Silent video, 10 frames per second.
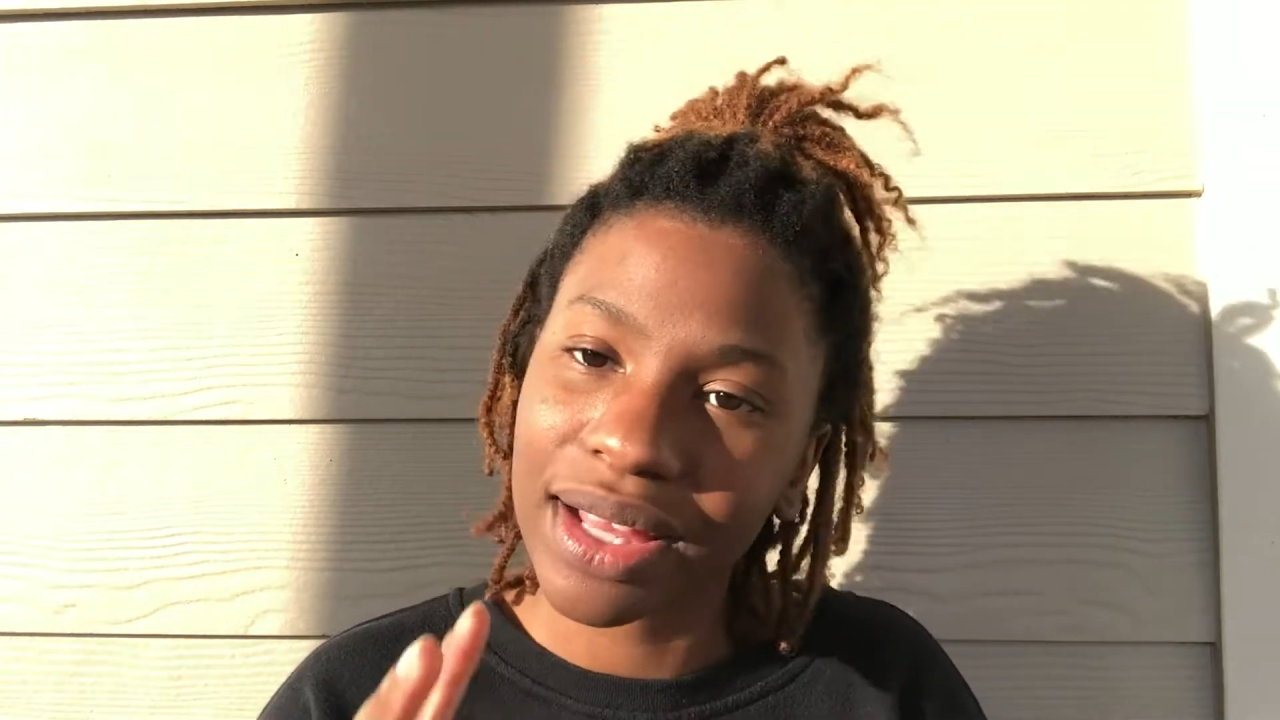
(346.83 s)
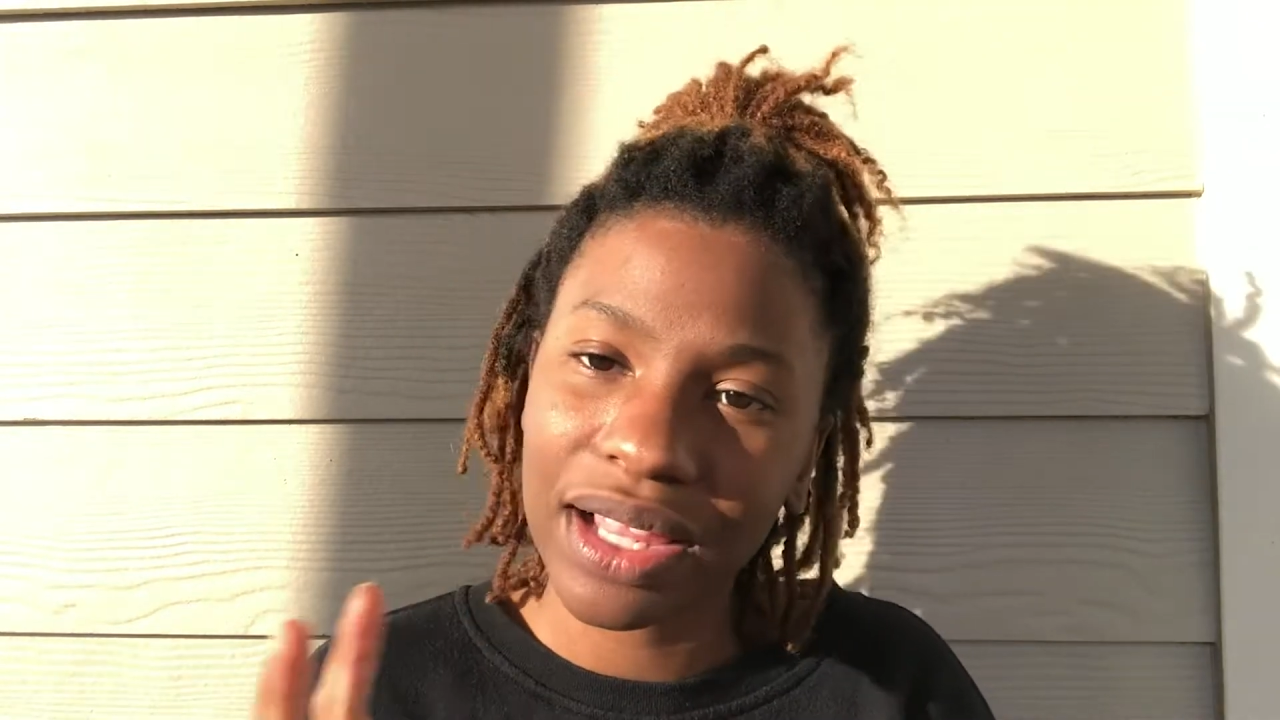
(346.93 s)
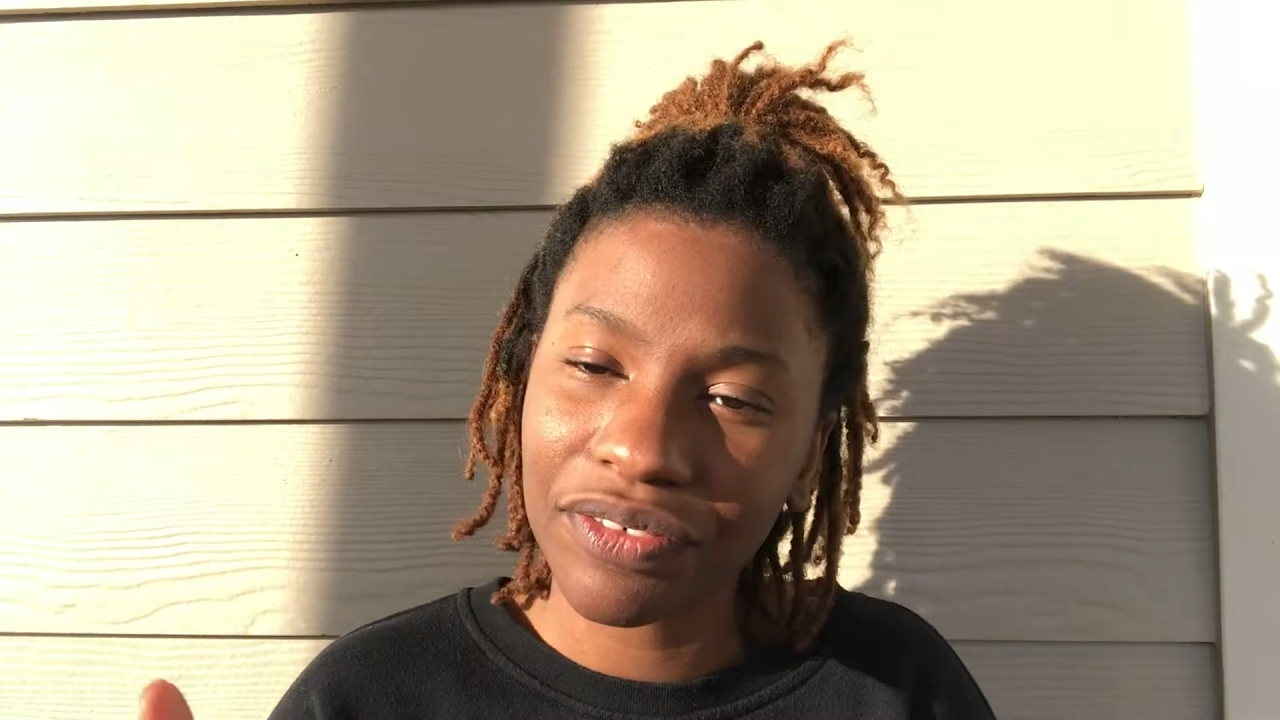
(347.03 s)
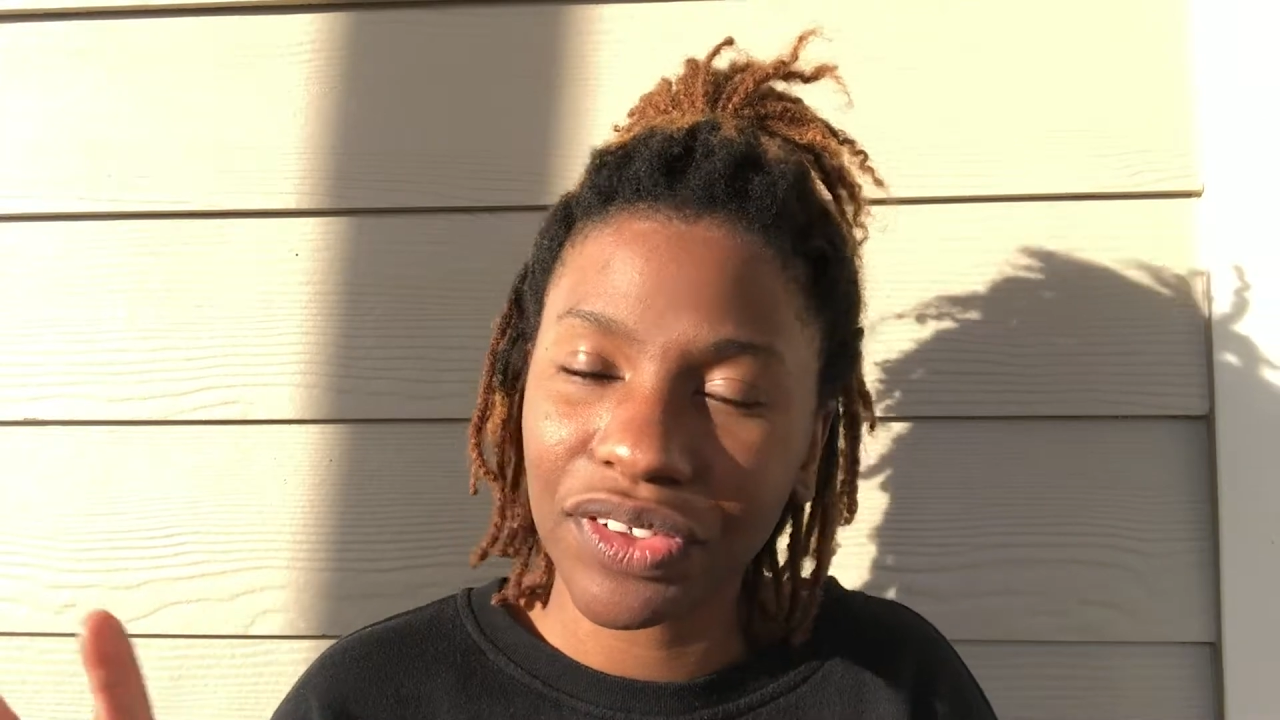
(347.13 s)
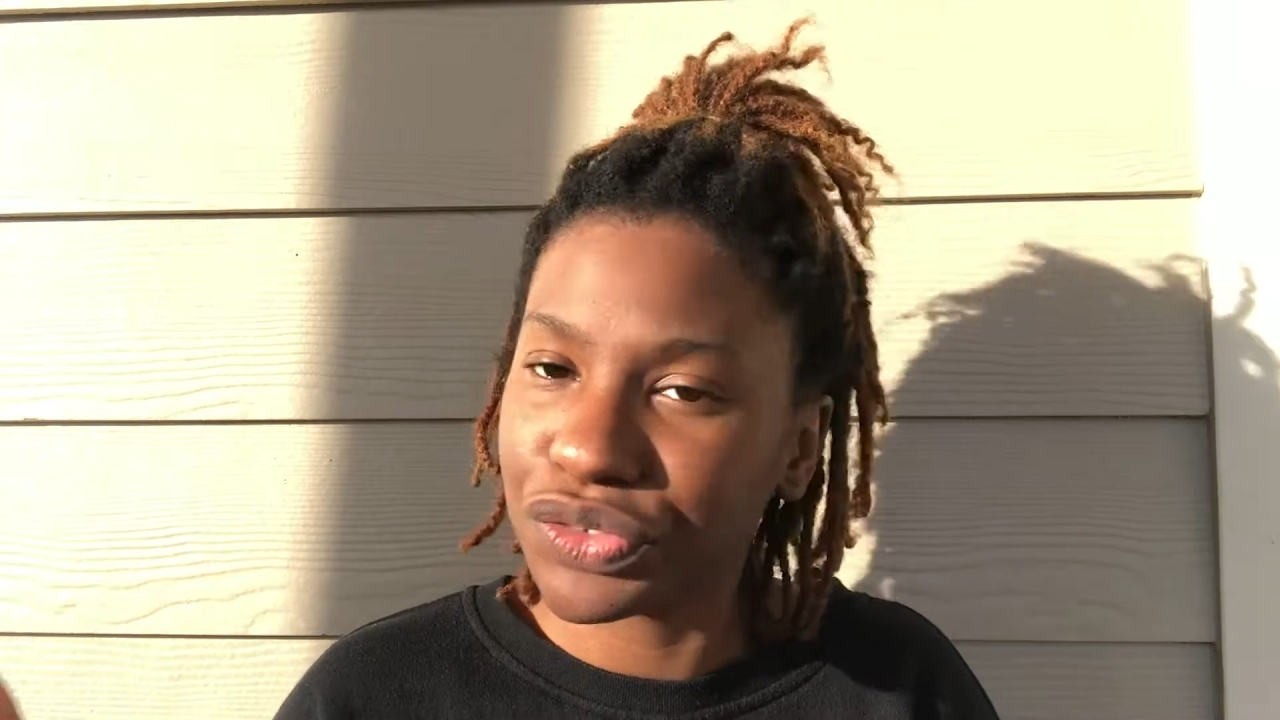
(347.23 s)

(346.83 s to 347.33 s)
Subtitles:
level of